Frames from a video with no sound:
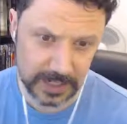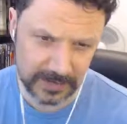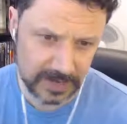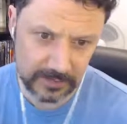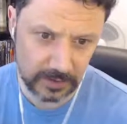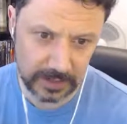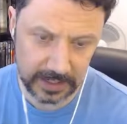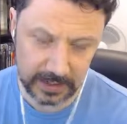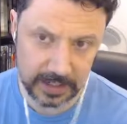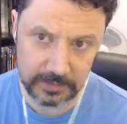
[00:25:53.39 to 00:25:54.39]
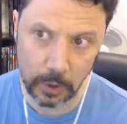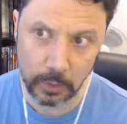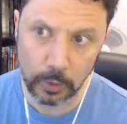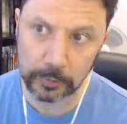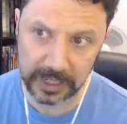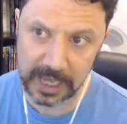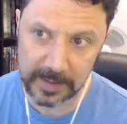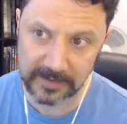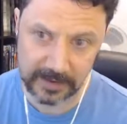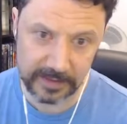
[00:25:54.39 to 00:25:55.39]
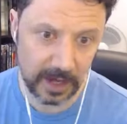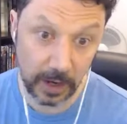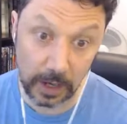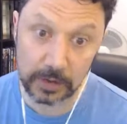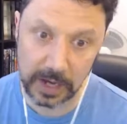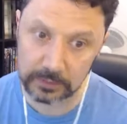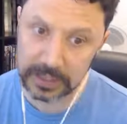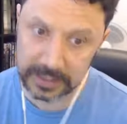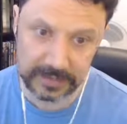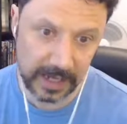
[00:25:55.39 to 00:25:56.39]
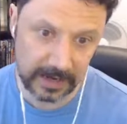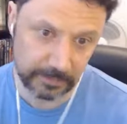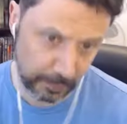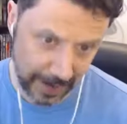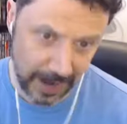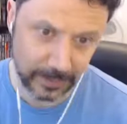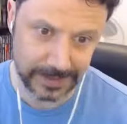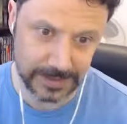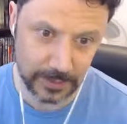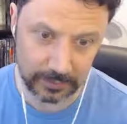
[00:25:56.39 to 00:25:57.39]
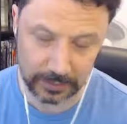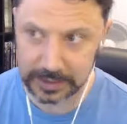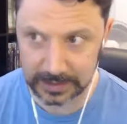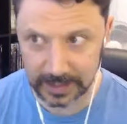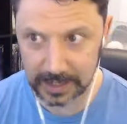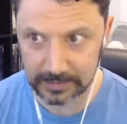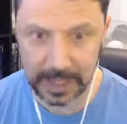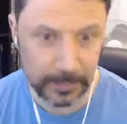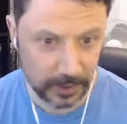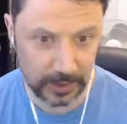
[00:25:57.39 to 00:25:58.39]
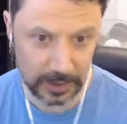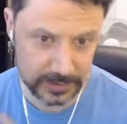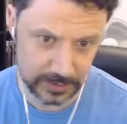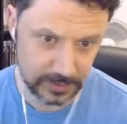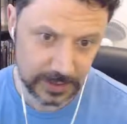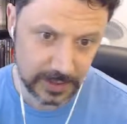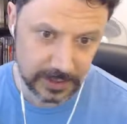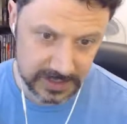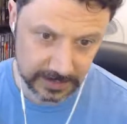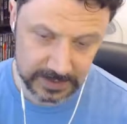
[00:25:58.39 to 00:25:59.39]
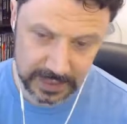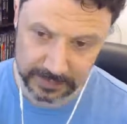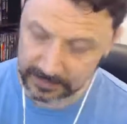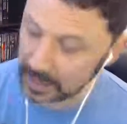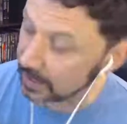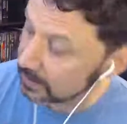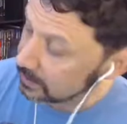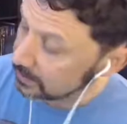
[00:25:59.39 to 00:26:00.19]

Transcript: Like I've never in, in no role playing game have I thought, oh, I really need to have brownies or I really need to have leprechauns or some stuff like that.